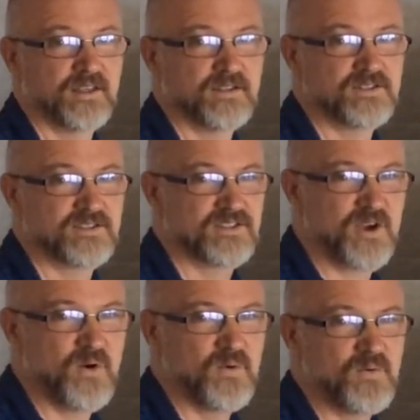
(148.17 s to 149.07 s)

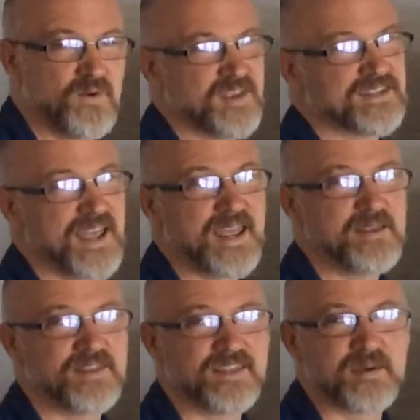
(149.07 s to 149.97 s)
So we
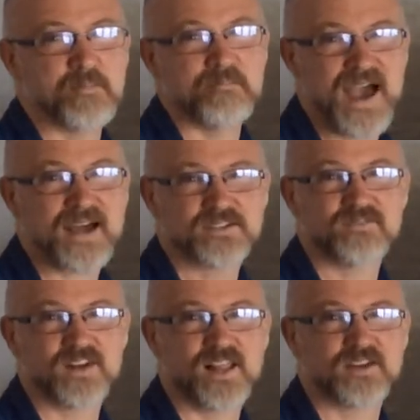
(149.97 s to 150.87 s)
say that the mass
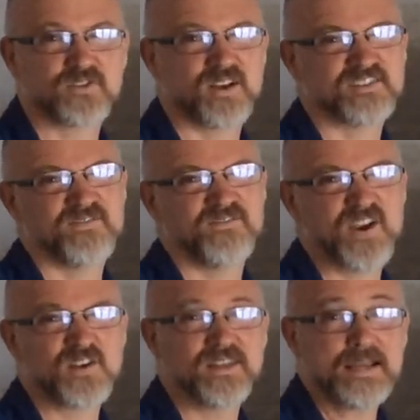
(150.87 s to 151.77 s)
of an electron is
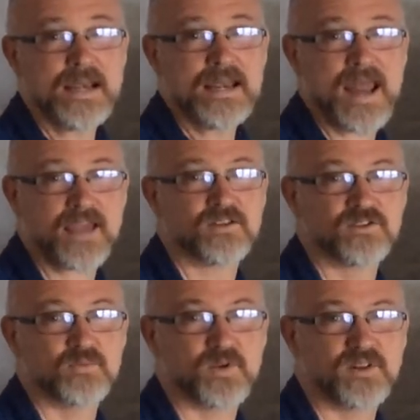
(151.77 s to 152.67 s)
fairly
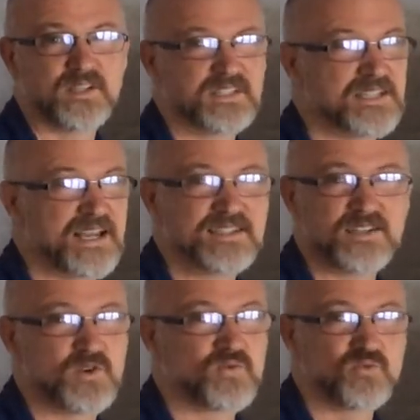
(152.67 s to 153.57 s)
negligible. It
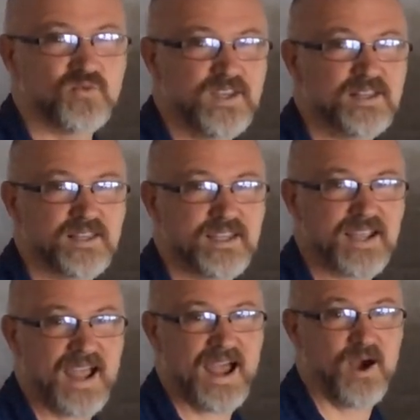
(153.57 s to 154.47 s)
doesn't really
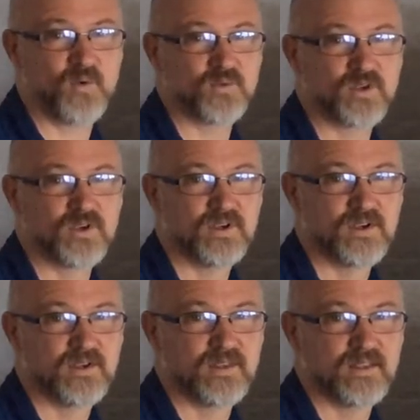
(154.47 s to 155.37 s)
count.
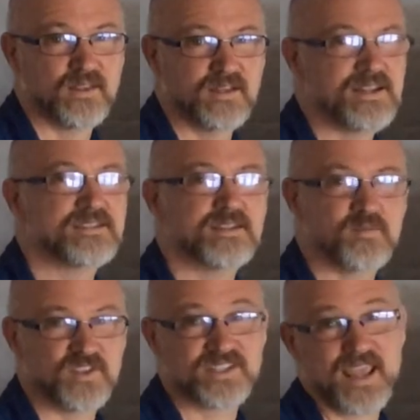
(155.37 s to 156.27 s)
It doesn't
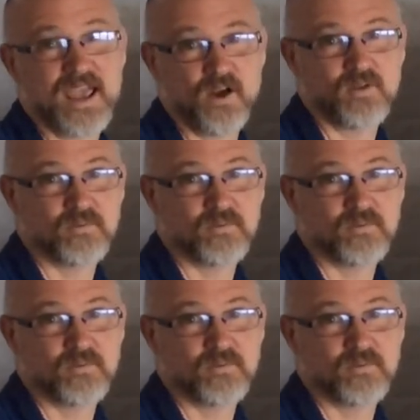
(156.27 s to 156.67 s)
tip the scale.